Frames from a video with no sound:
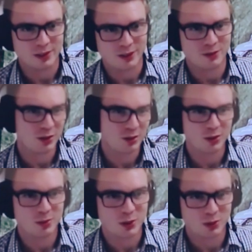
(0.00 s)
If there's
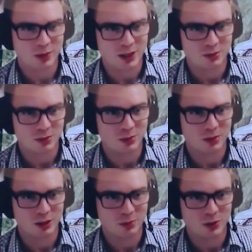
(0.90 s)
still more space, well,
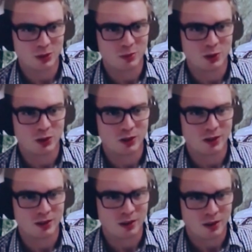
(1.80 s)
let's put some more on.
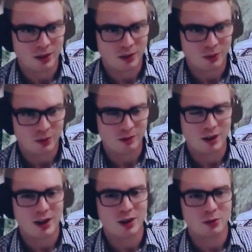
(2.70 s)
And when we
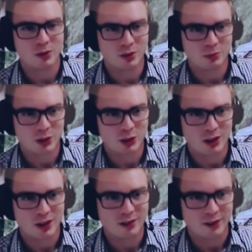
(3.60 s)
run out, well, let's put a
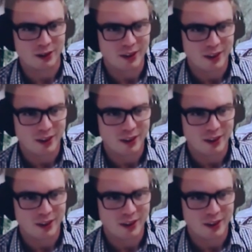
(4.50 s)
trailer on.